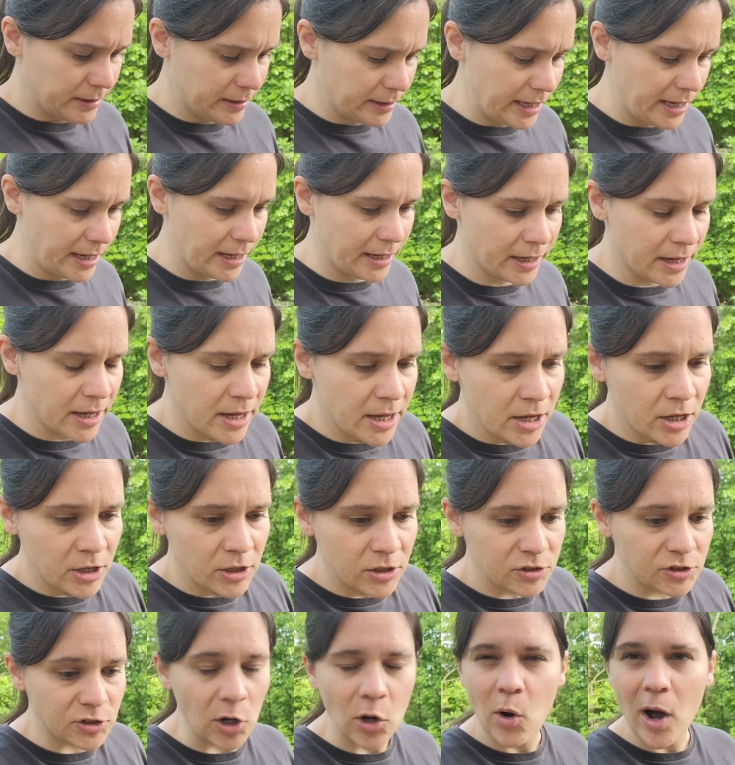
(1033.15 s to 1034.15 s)
Yeah.
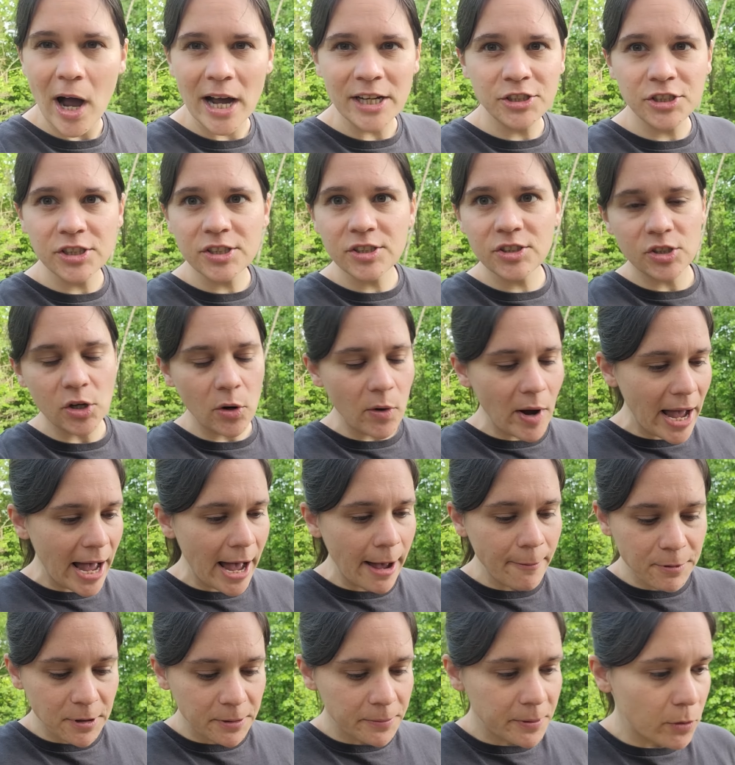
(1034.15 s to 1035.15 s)
So I just so
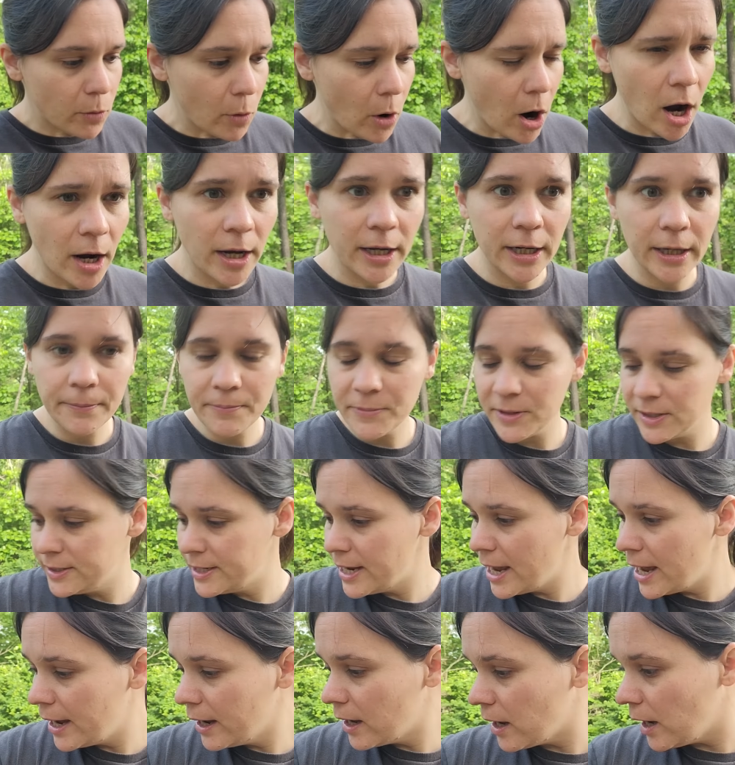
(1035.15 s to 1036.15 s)
happened to be walking up the
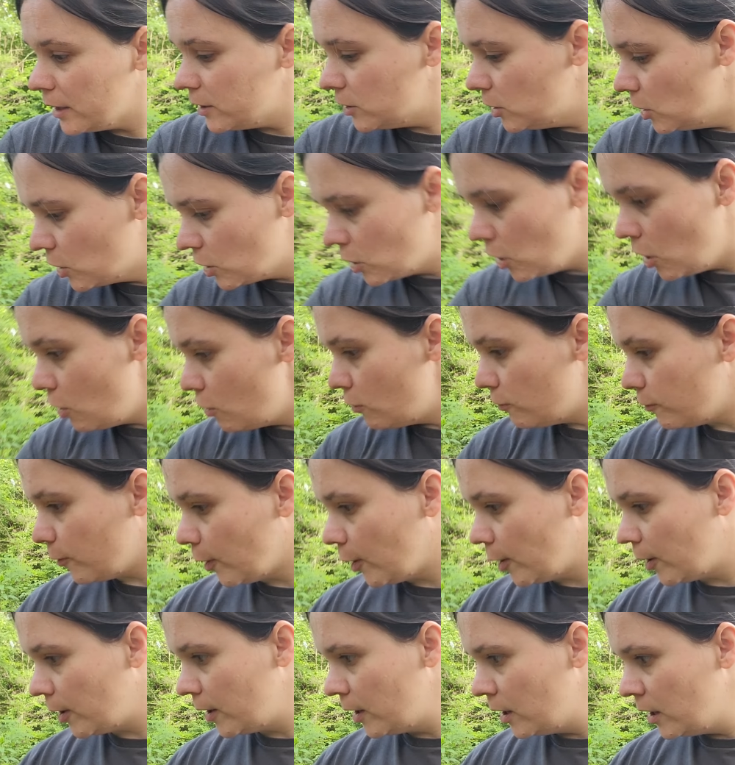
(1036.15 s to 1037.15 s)
deck. I look
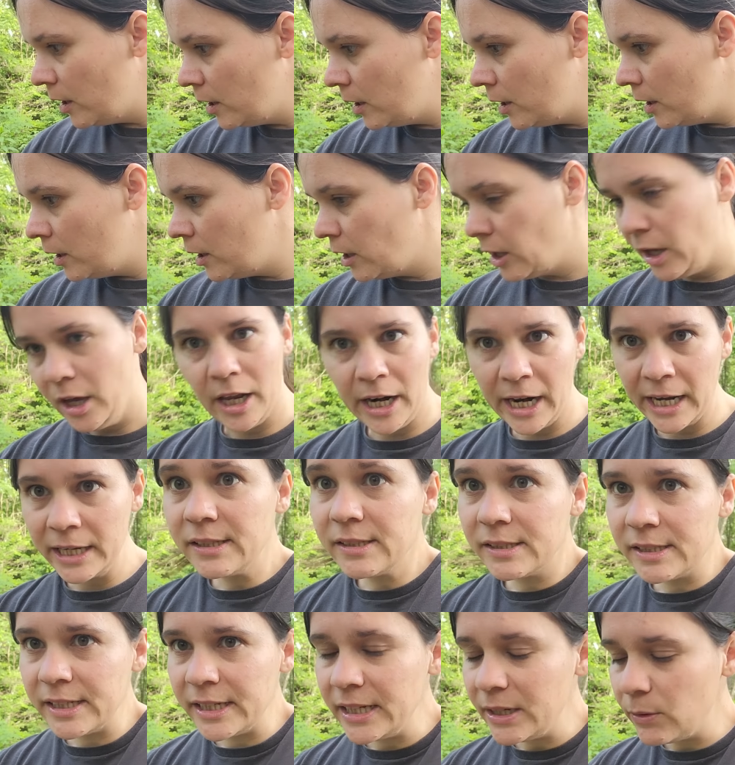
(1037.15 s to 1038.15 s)
over and I
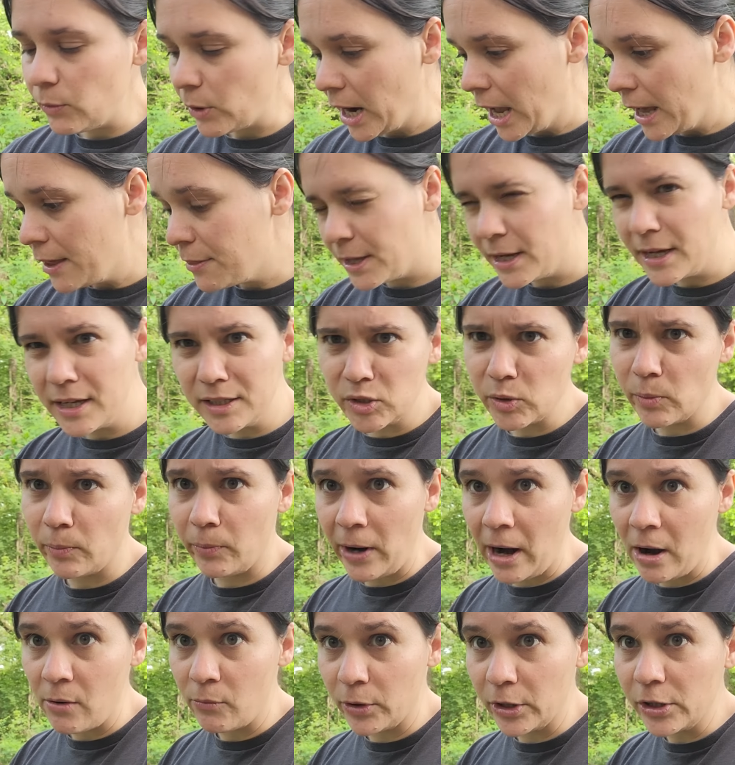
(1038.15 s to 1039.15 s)
see what I think is a
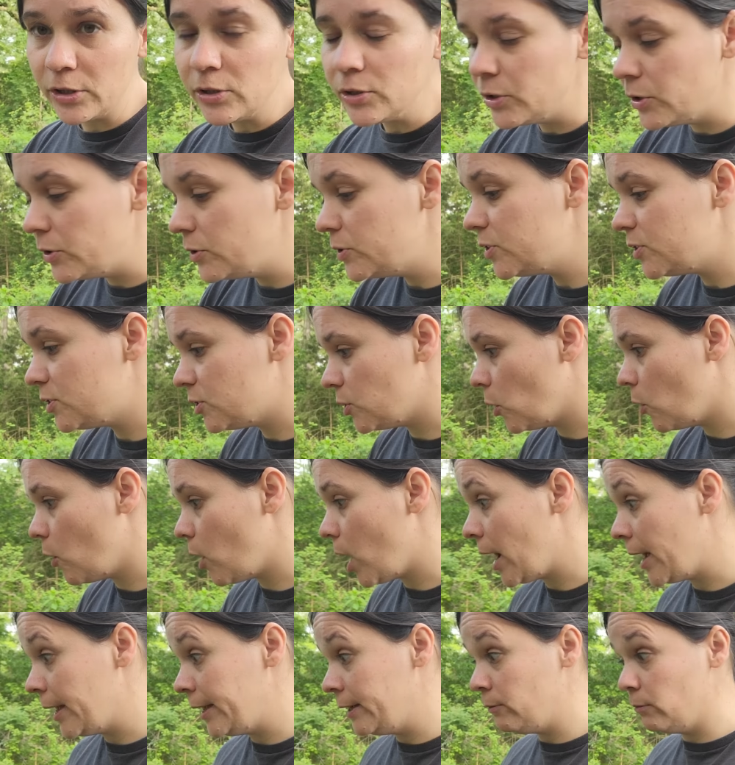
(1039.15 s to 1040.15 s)
brown recluse.
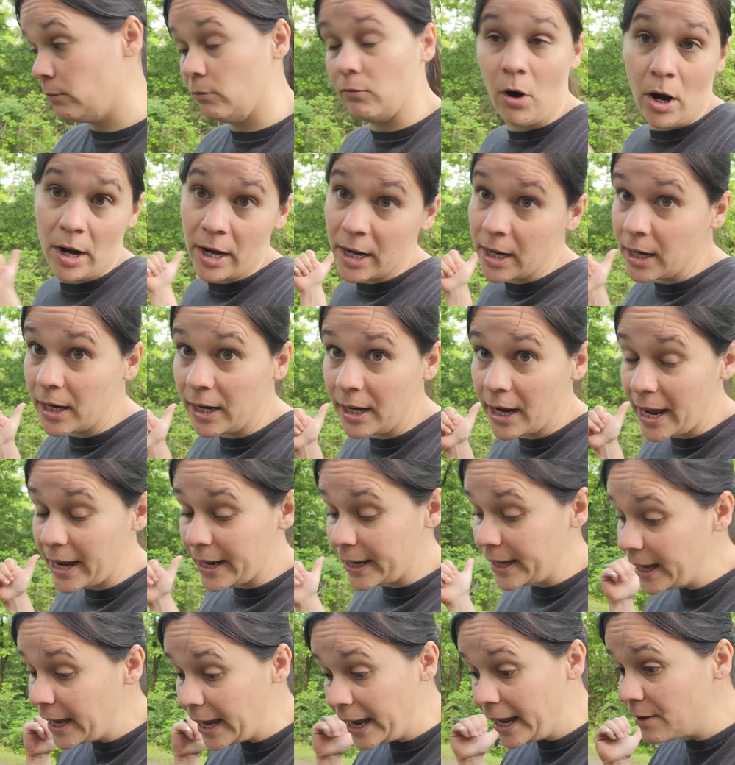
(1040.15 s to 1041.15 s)
So I run in and
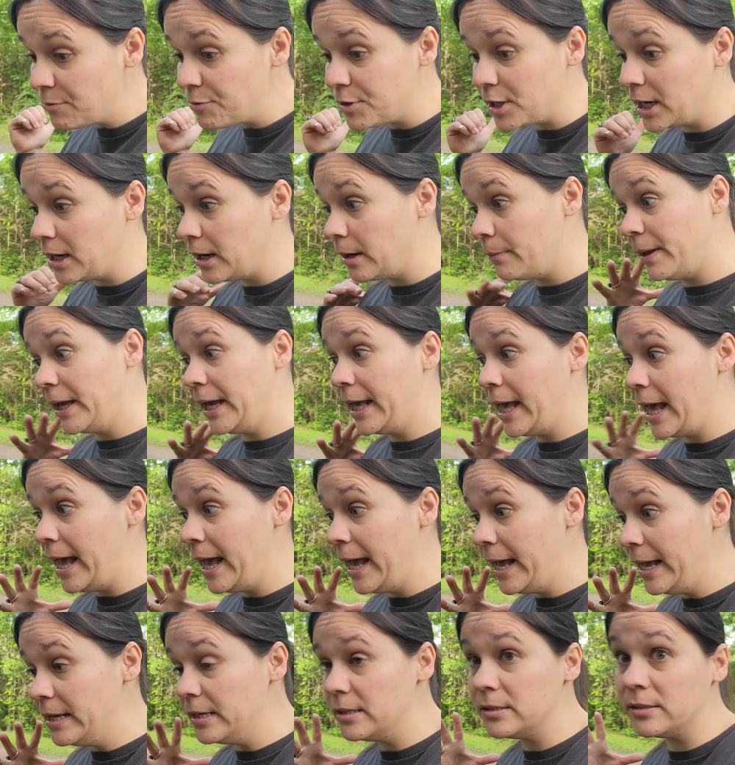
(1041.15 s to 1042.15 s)
I get Anthony and I'm like,
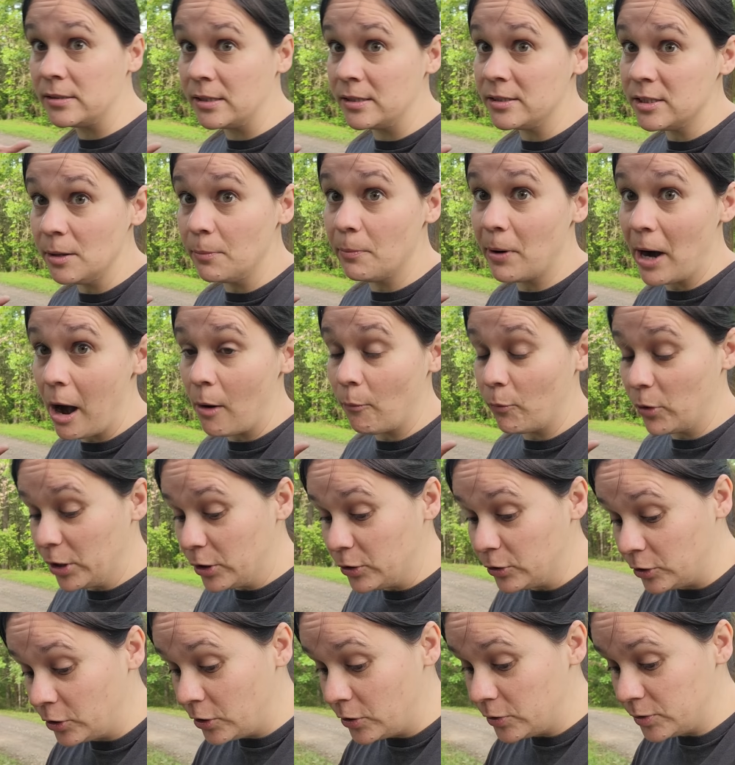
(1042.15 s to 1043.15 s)
hey, is this a brown
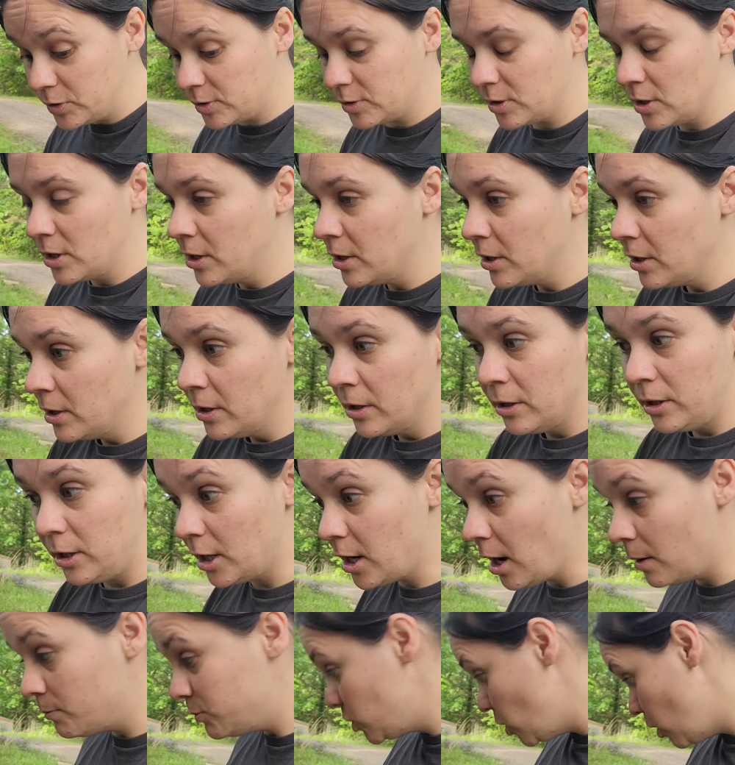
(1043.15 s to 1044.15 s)
recluse?
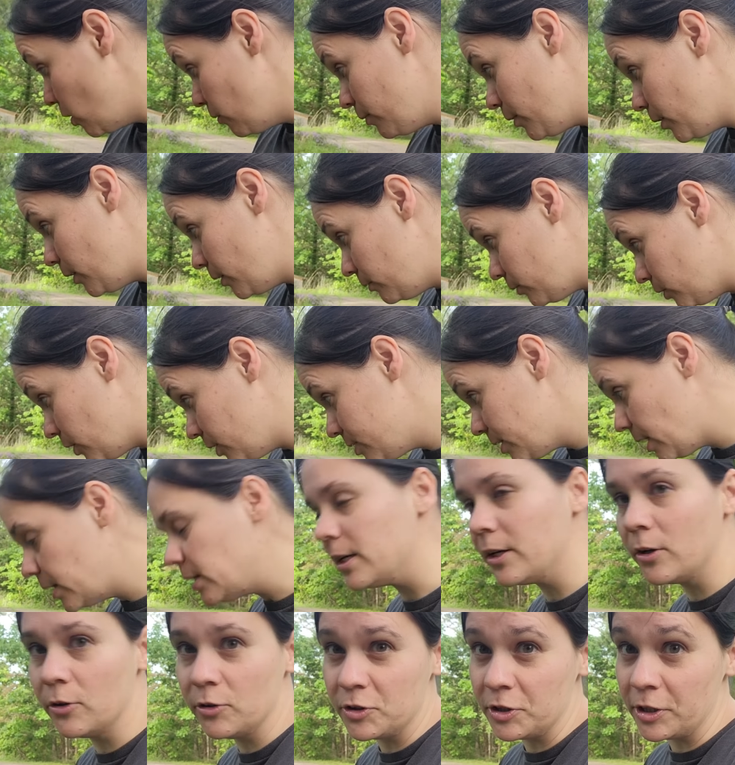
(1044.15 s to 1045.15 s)
He comes over, looks
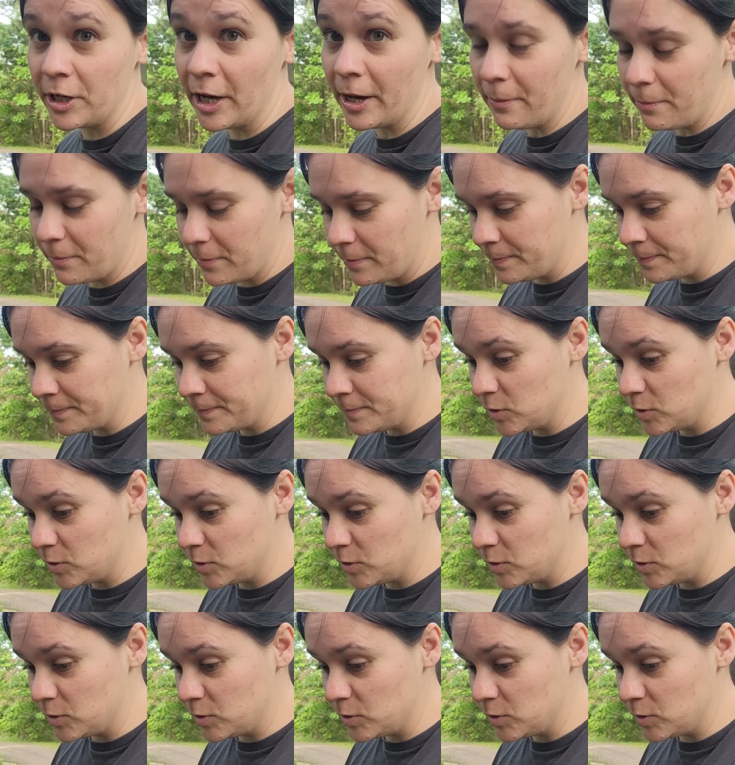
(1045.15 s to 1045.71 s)
at he goes, yep.